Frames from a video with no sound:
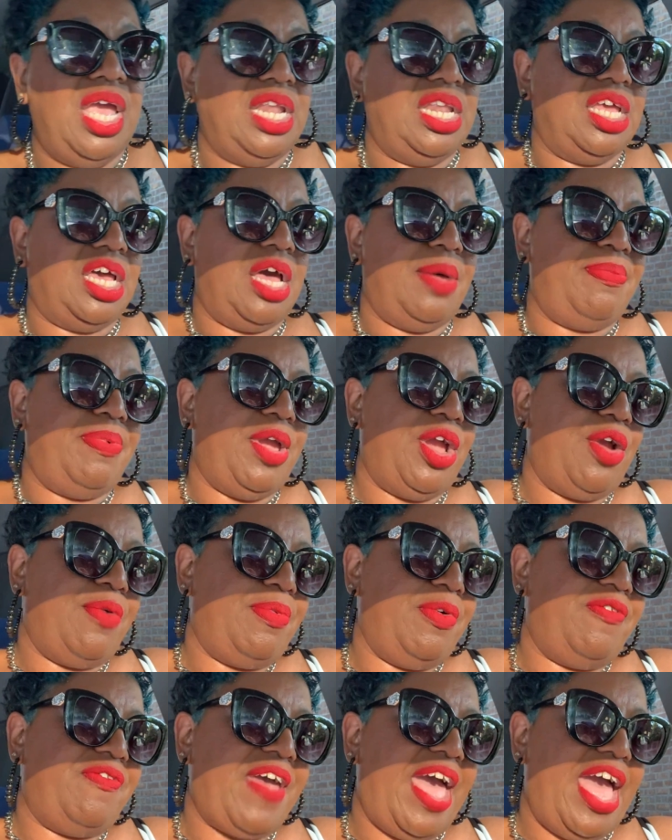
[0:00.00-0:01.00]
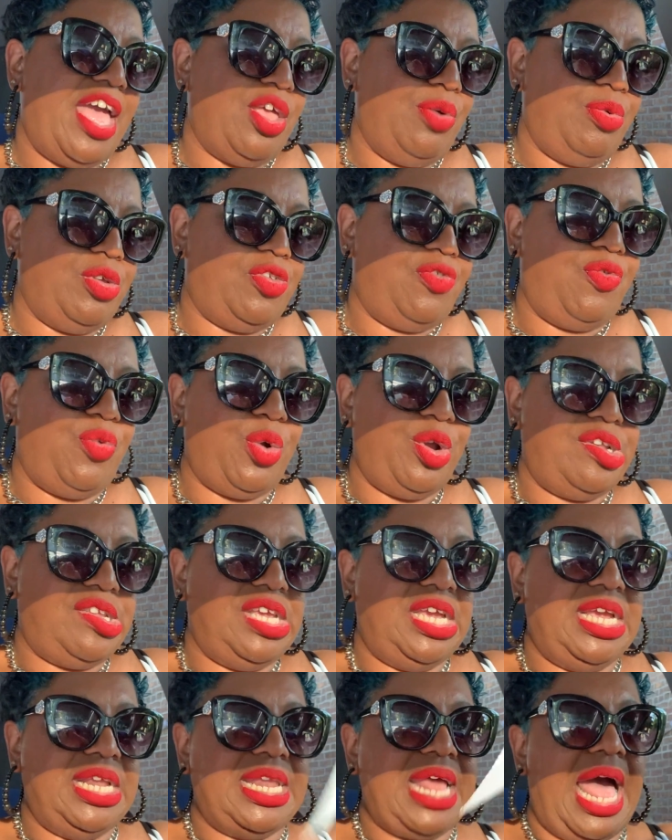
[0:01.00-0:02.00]
The comparable value was
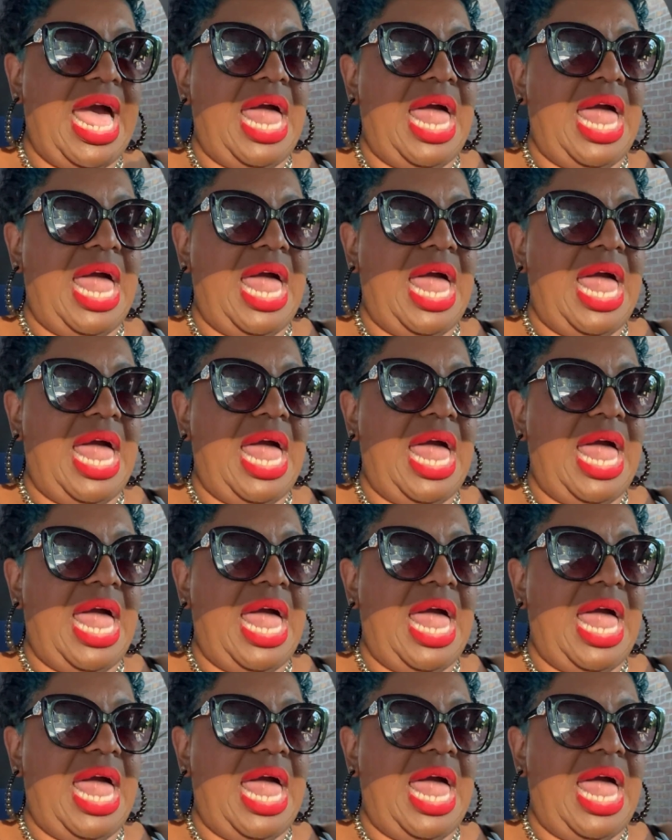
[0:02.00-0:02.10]
$14.